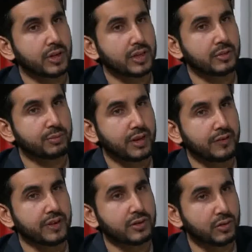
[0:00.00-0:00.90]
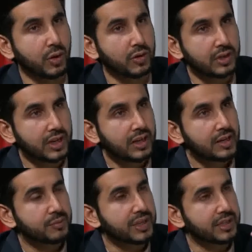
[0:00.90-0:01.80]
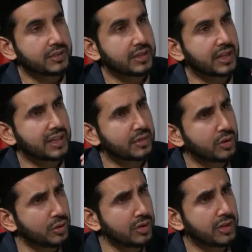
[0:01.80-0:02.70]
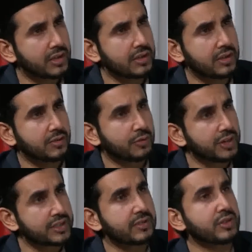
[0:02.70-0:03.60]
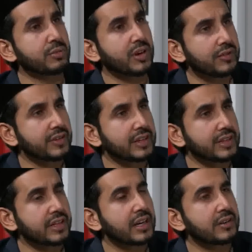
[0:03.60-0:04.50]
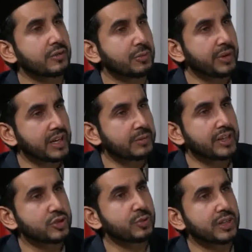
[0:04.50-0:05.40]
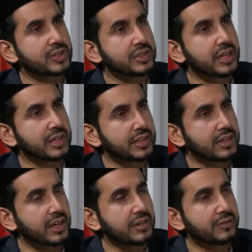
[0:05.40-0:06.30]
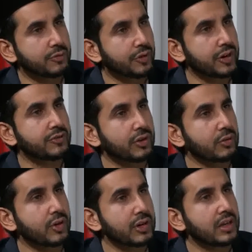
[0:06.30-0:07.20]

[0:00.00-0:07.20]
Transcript: that, okay, the Prophet wrote, but they include the words of the Prophet. They're not verbatim, as you mentioned, that they're not word for